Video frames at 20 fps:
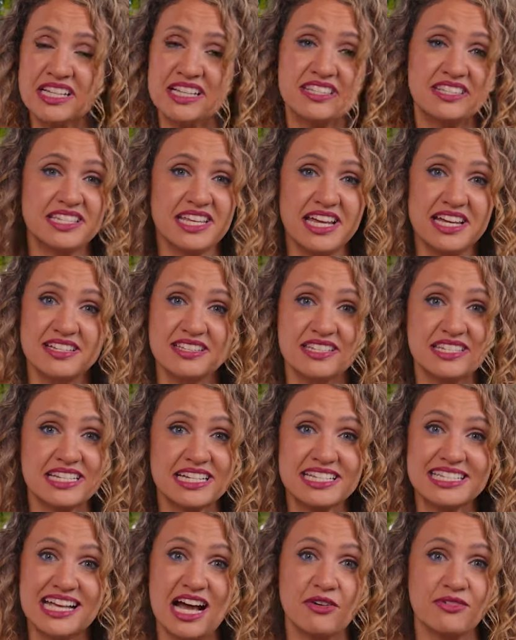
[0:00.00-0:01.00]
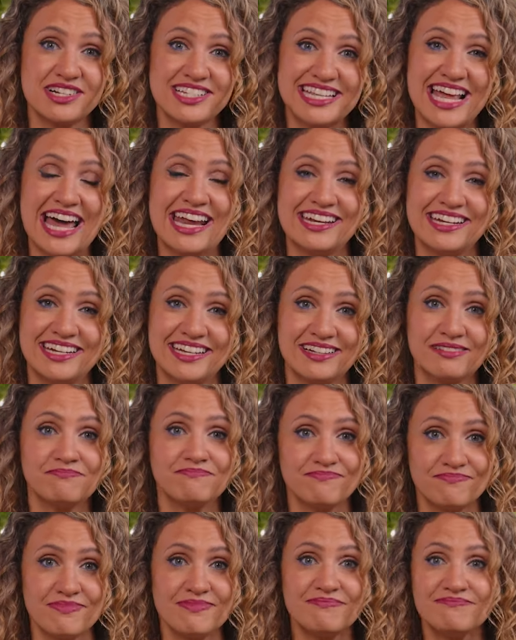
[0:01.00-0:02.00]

let's say, and six hours editing